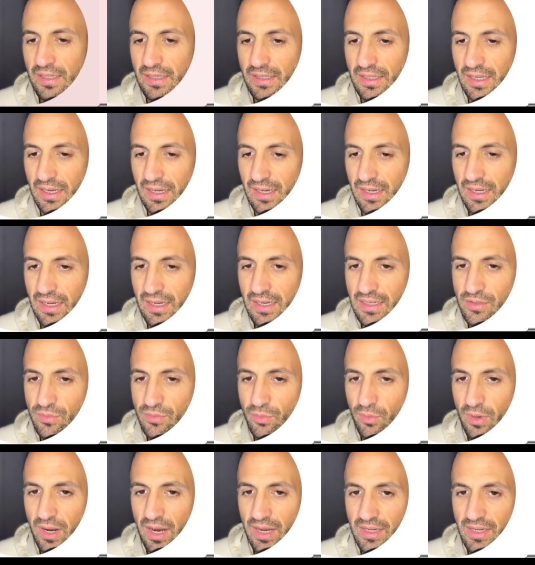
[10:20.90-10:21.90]
that case,
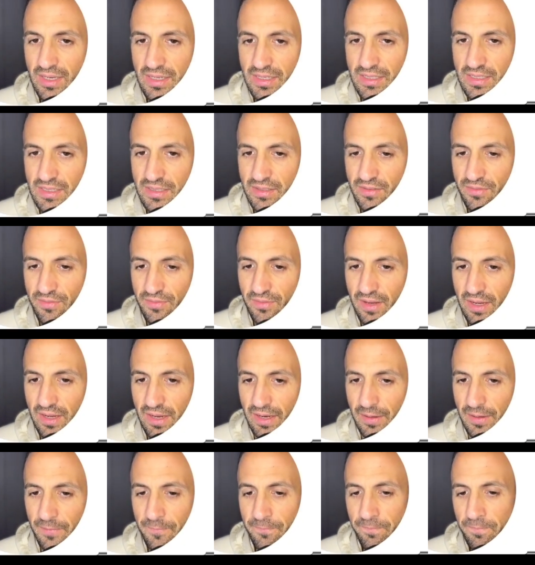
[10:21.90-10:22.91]
white is
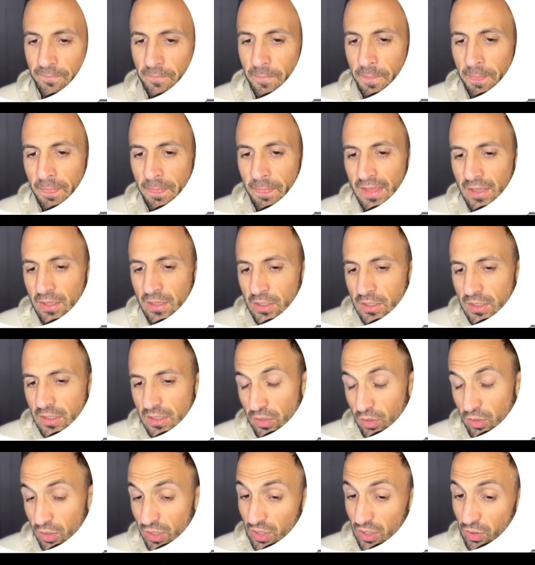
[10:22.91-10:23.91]
fine.
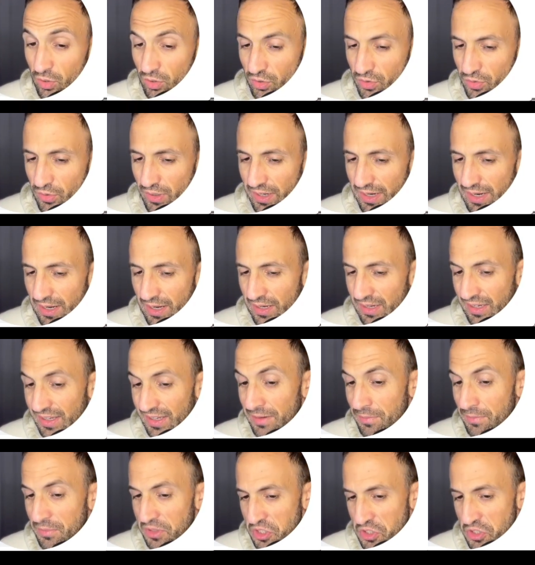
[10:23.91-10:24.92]
You can also add an
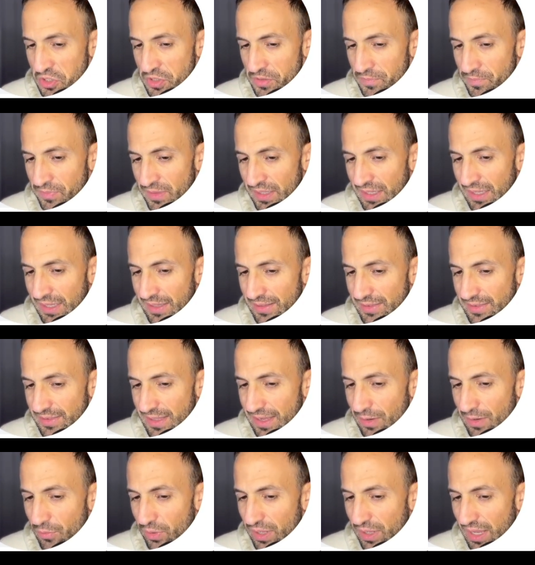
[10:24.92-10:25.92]
image. And
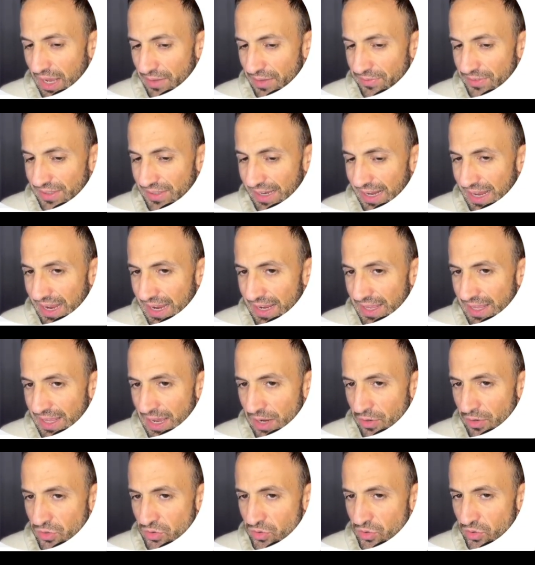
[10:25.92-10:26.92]
then we have the
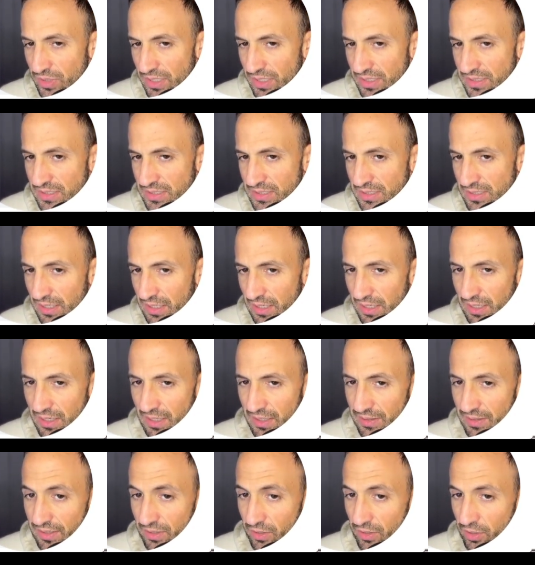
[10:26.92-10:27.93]
layout, so that's
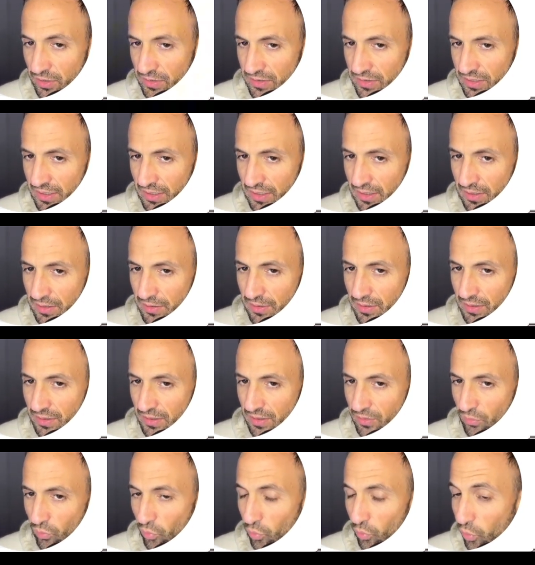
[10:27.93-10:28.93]
the
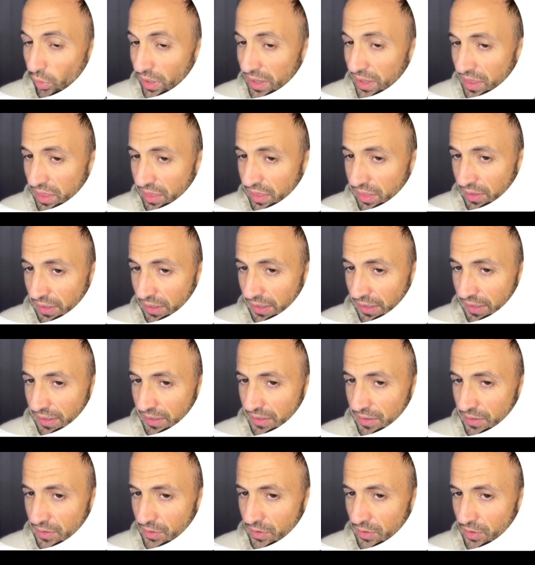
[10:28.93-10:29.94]
content width. In
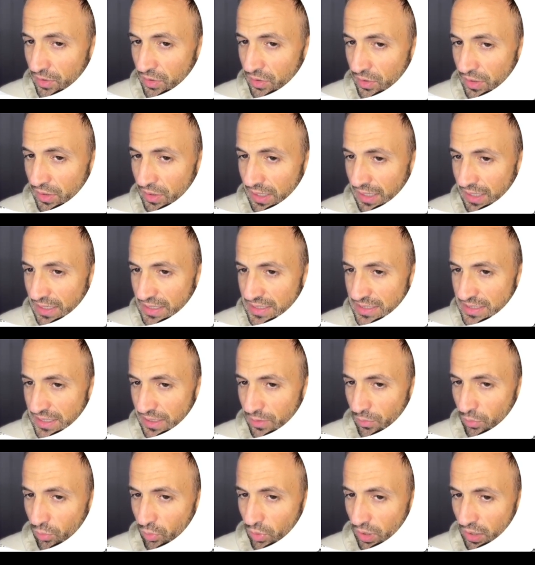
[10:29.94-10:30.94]
here you can
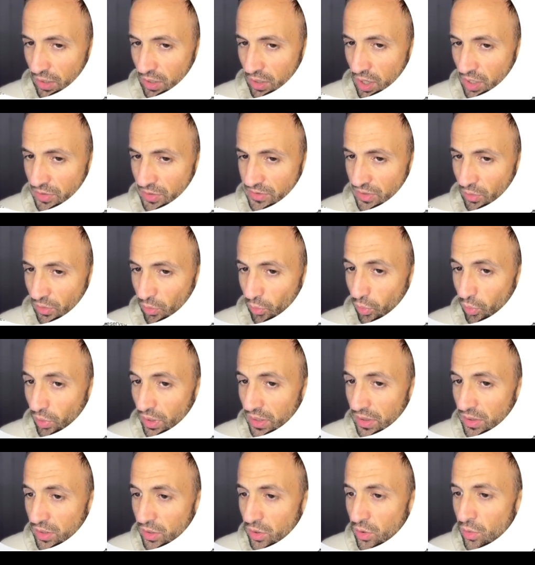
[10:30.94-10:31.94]
select what content
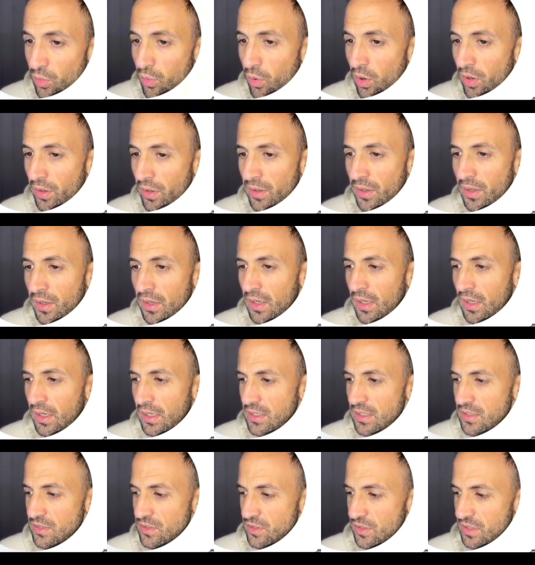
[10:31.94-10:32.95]
width you want.
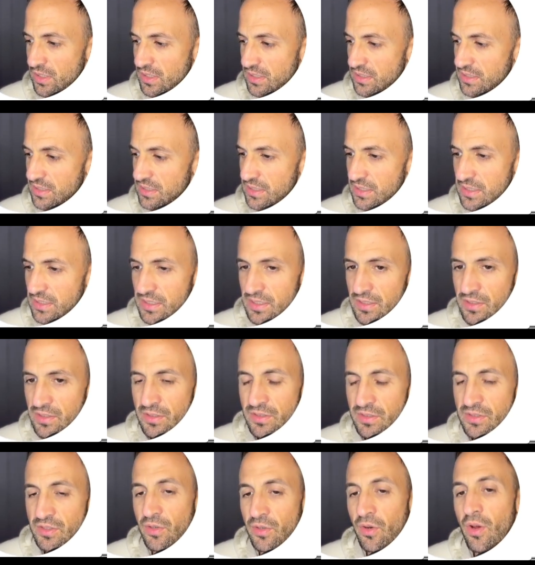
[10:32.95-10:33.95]
You can see
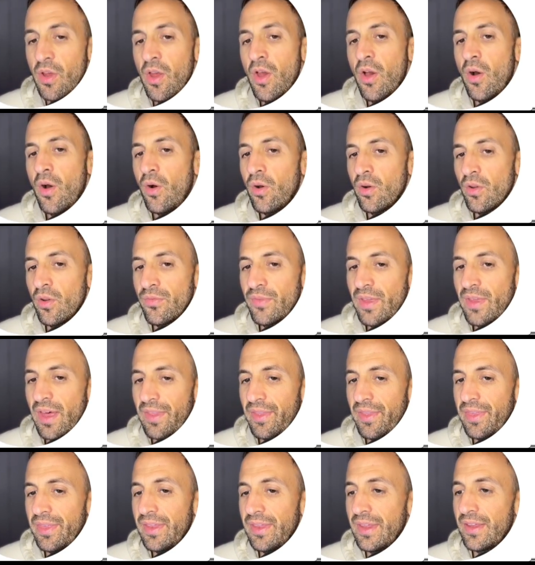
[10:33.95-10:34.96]
here, so all of
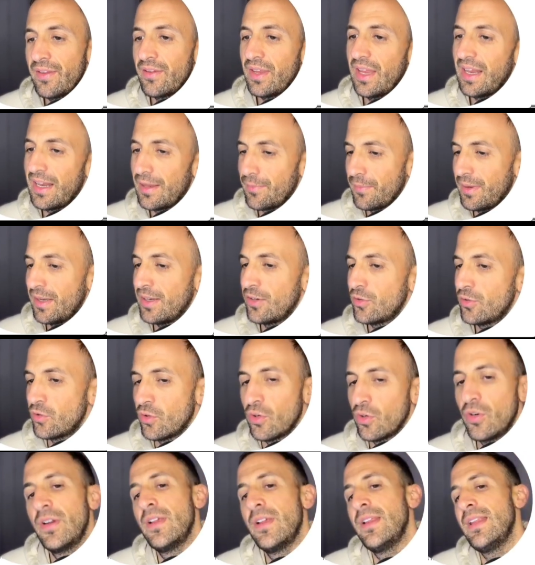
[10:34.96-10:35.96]
that thing
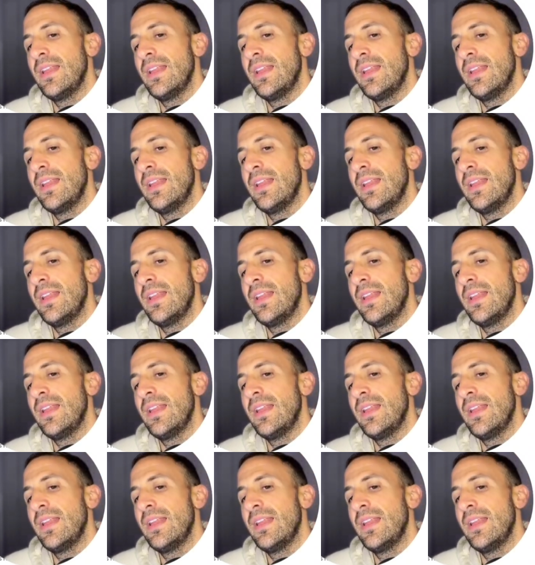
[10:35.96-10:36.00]
Elementor